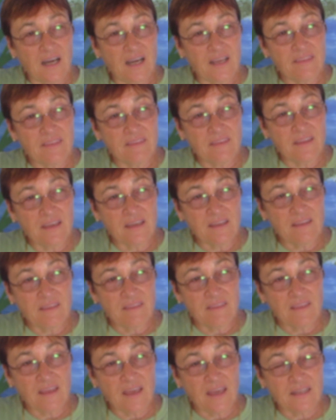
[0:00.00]
I think
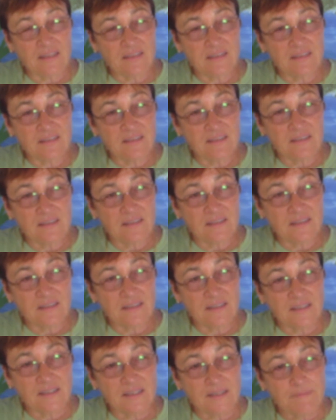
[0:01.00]
that
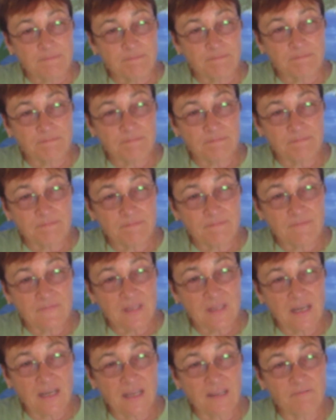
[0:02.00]

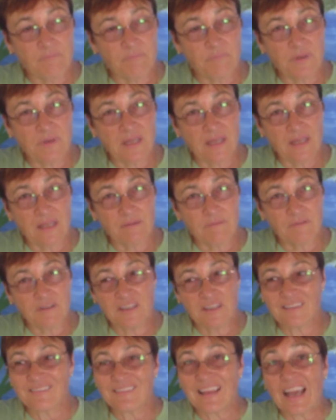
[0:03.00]
I have
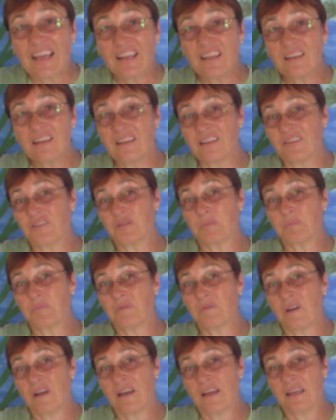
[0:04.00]
been delighted and
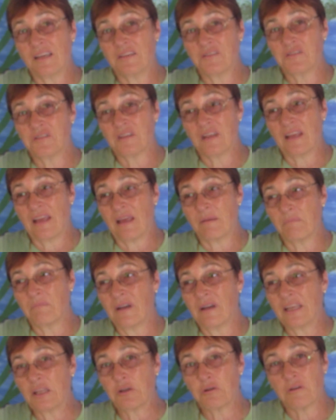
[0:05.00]
surprised at
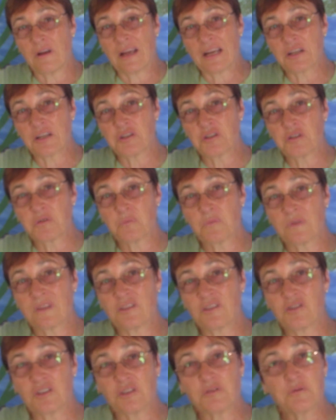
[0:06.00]
my interaction with
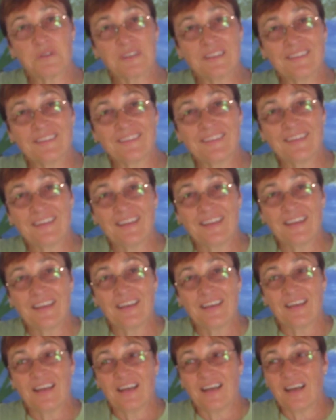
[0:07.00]
the children.
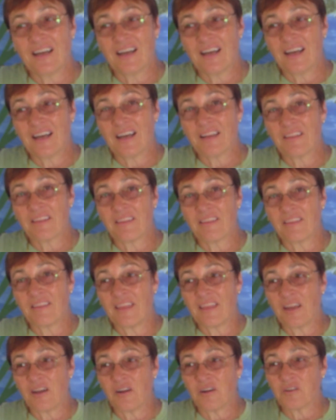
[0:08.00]

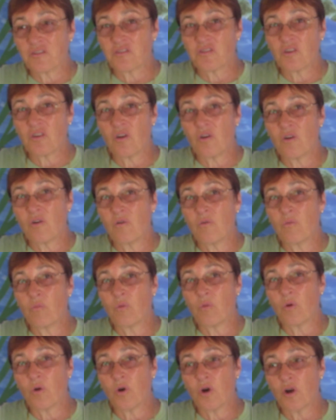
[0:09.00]
They are so
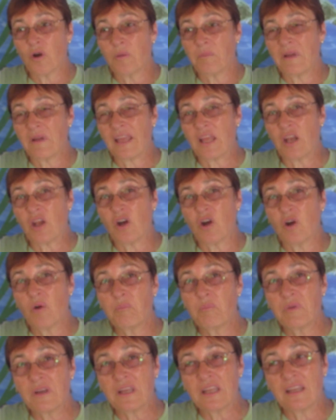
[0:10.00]
warm and
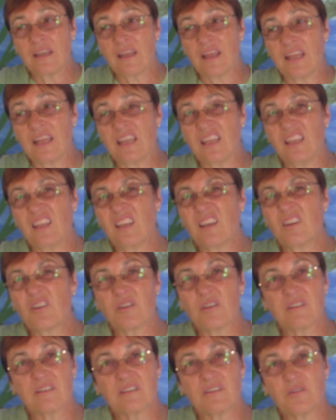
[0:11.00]
open and
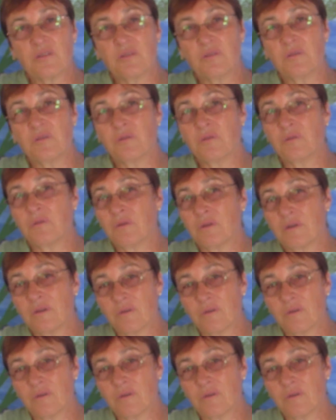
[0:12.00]
eager to